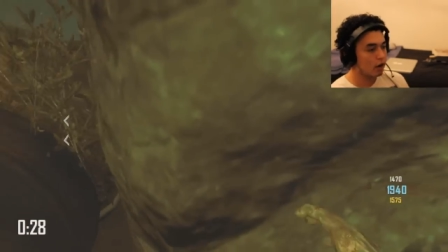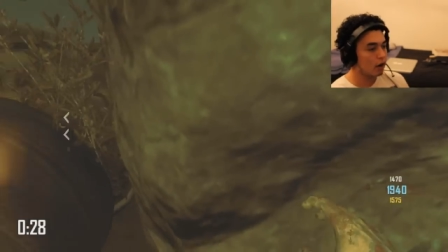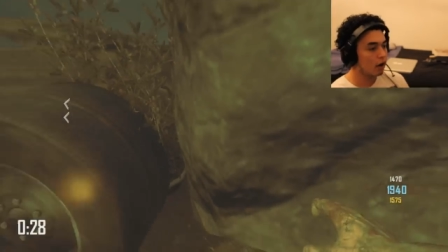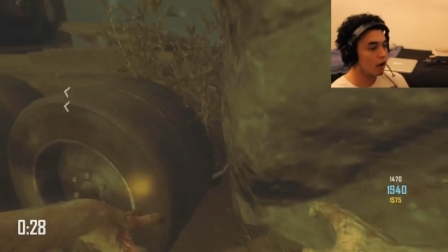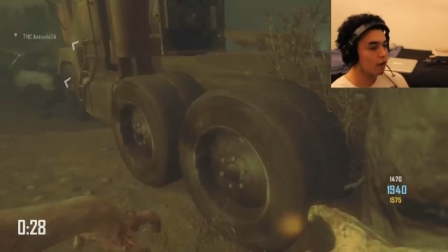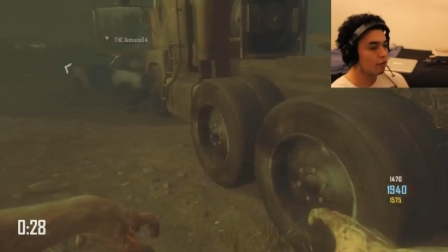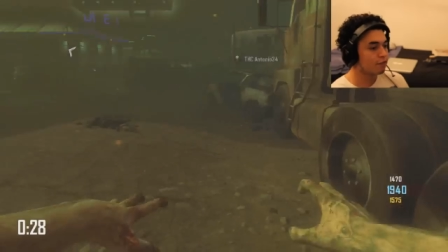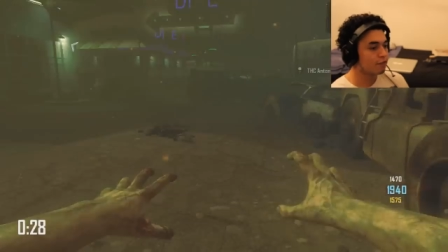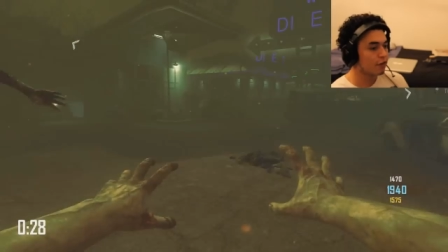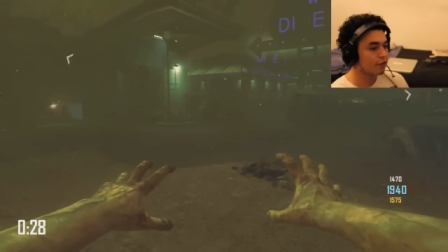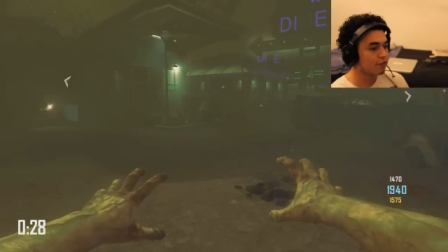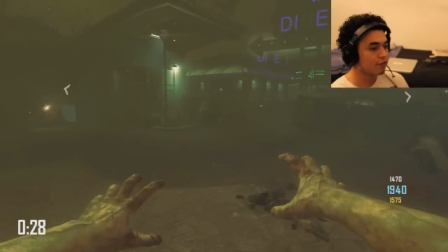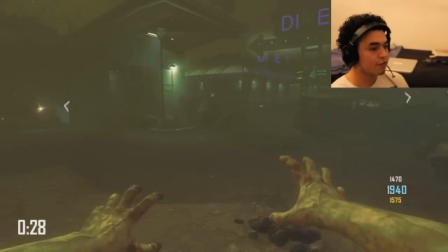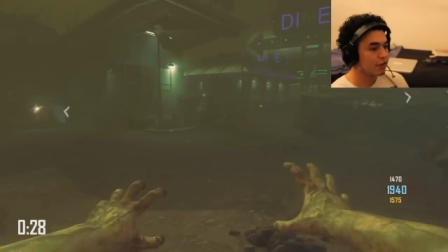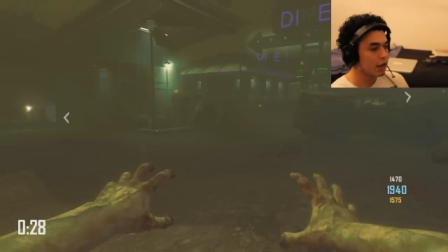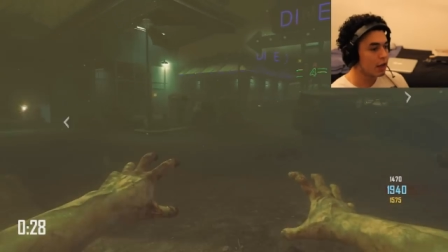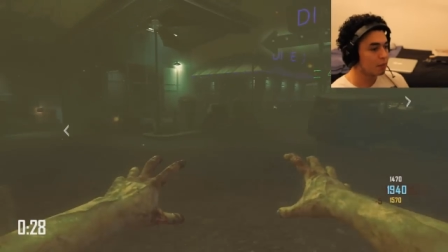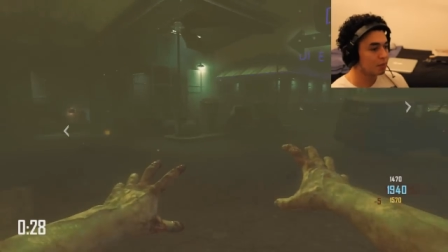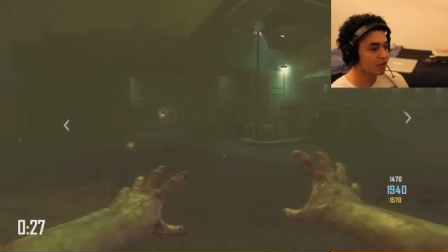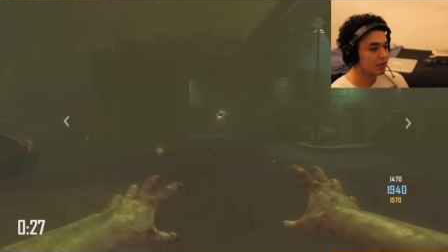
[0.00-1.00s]
Oh, for
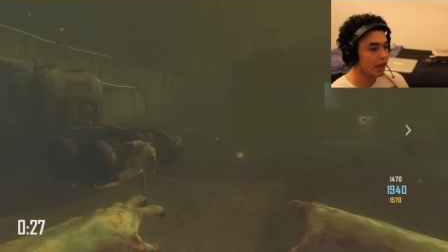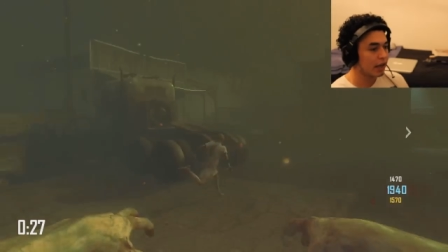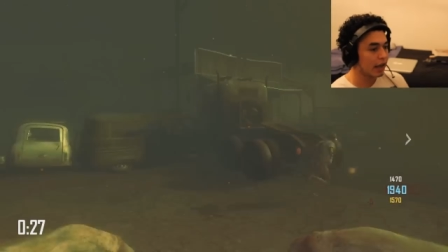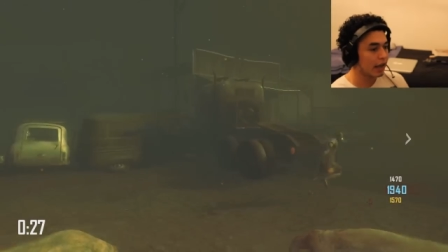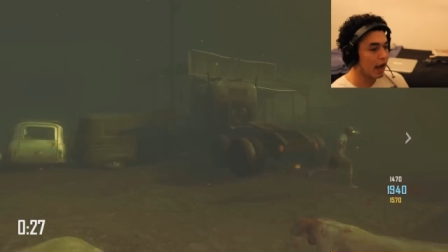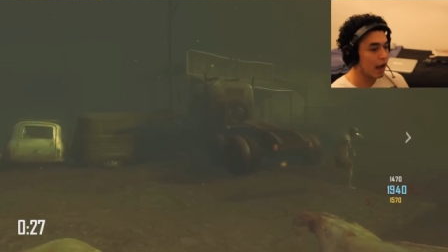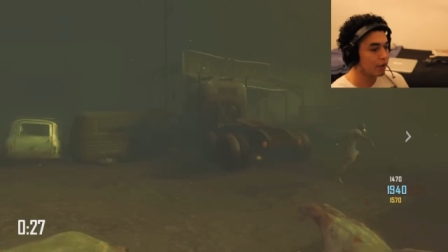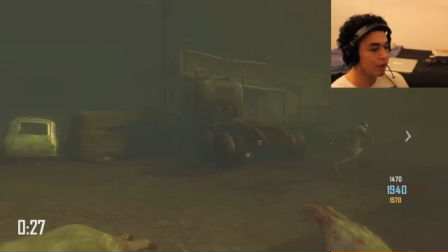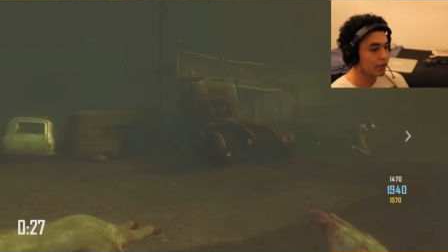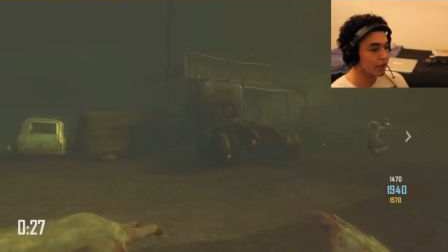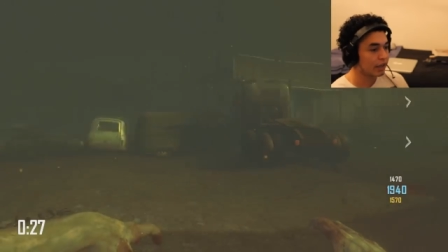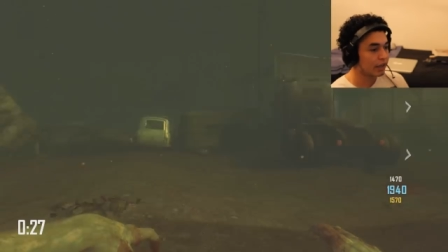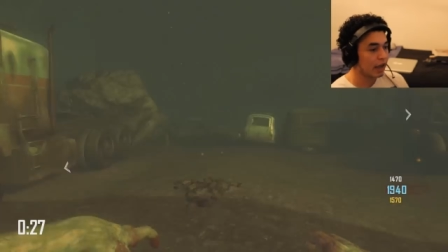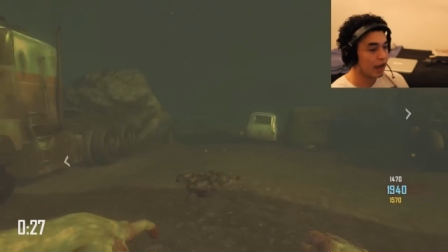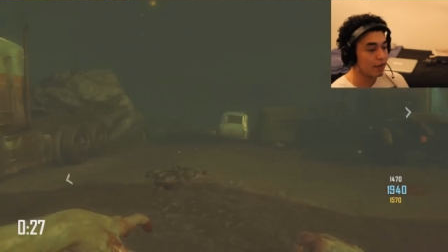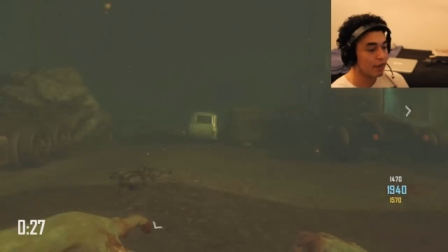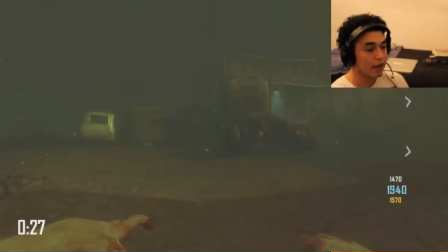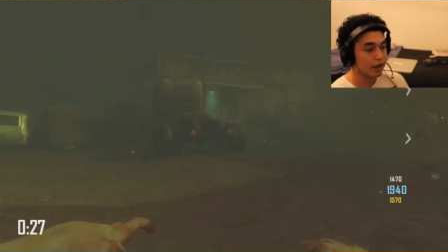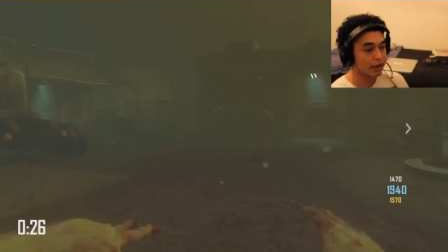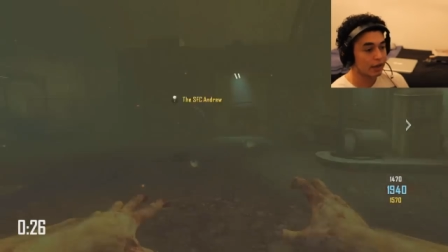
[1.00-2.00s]
flip's sake, how did he
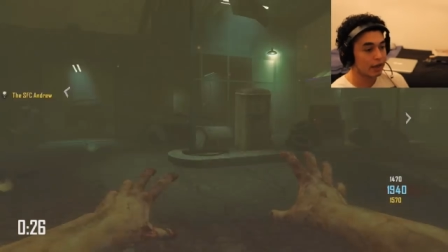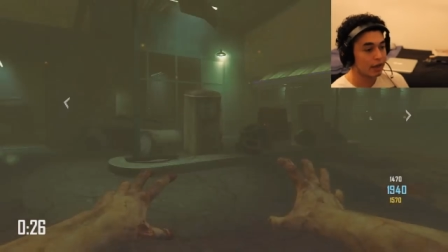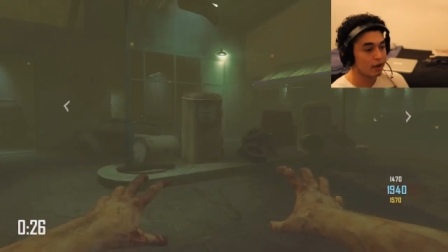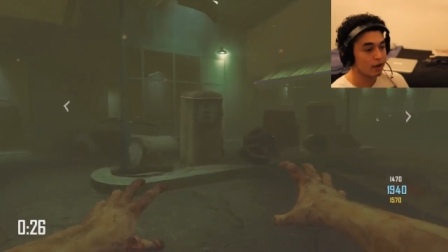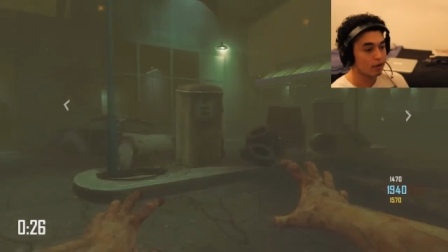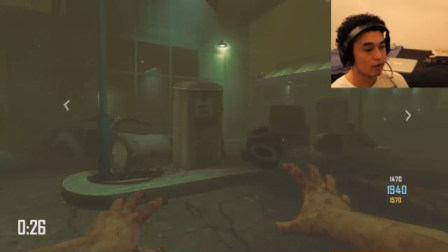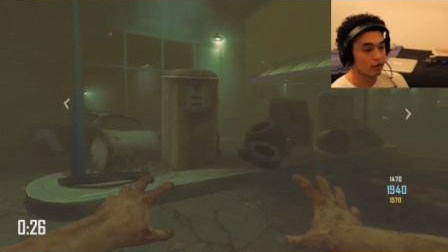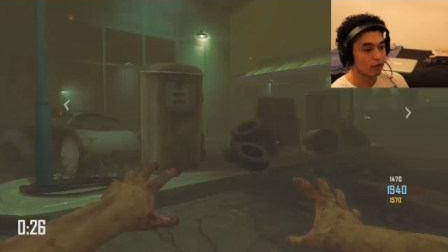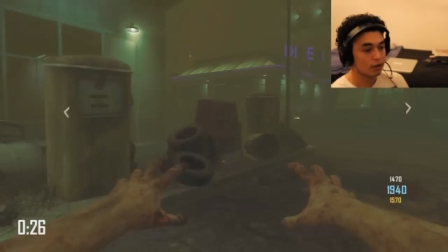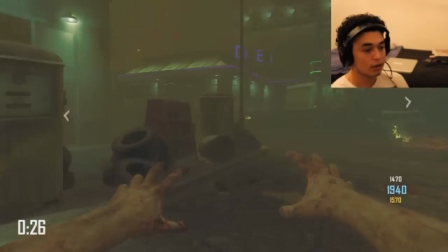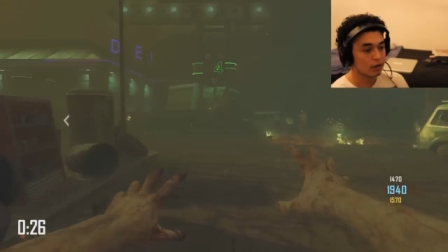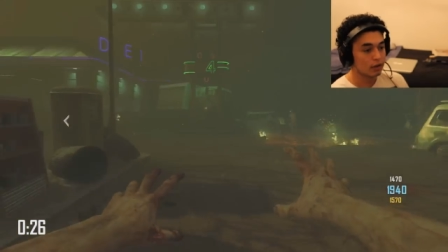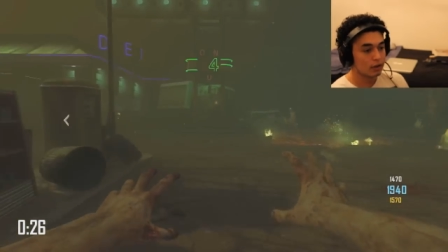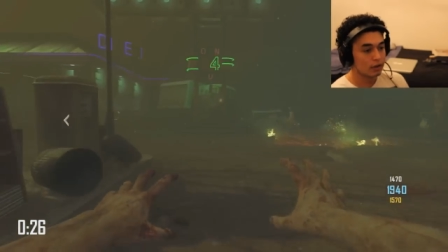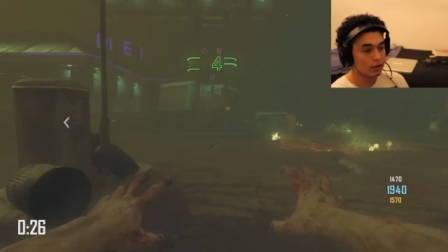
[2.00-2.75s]
get that kill?